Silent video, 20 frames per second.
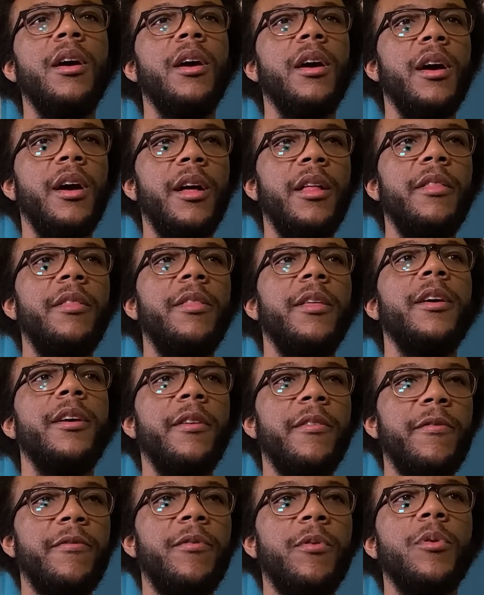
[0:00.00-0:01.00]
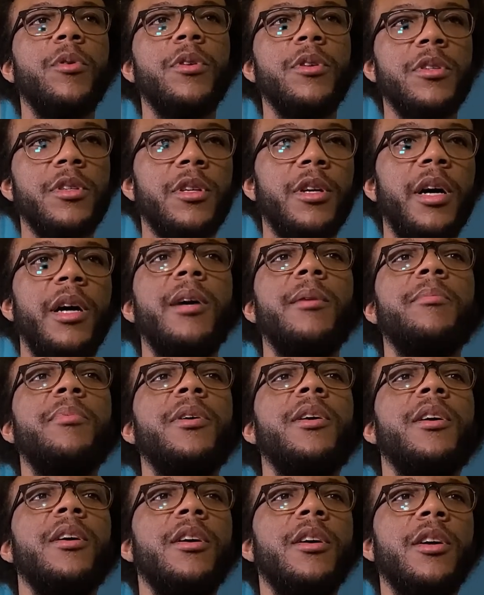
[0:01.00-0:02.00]
And then Forrest Gump
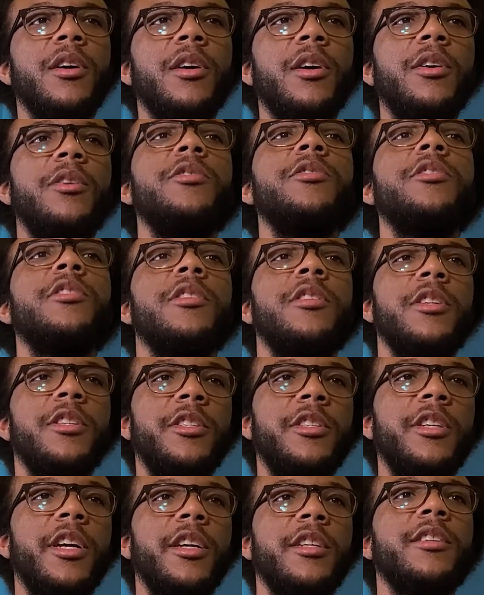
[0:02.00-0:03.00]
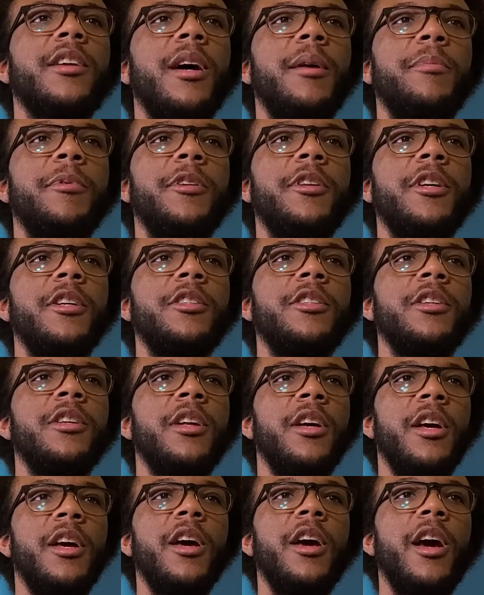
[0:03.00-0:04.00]
goes to the chess competition
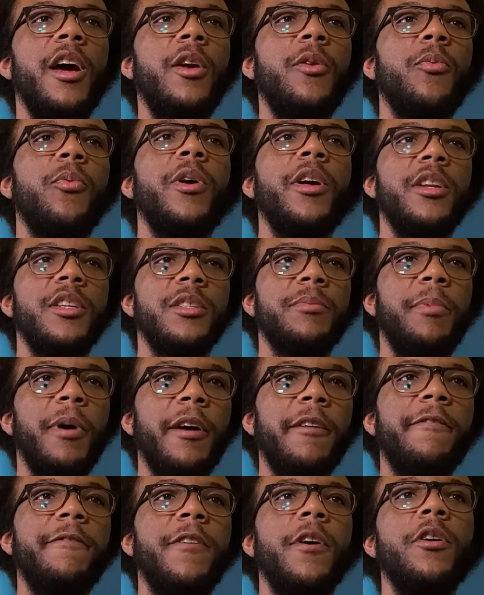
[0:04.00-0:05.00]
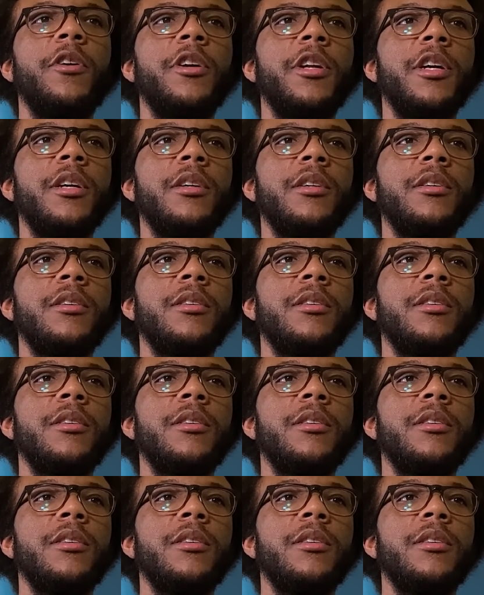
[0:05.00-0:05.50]
and wins by farting.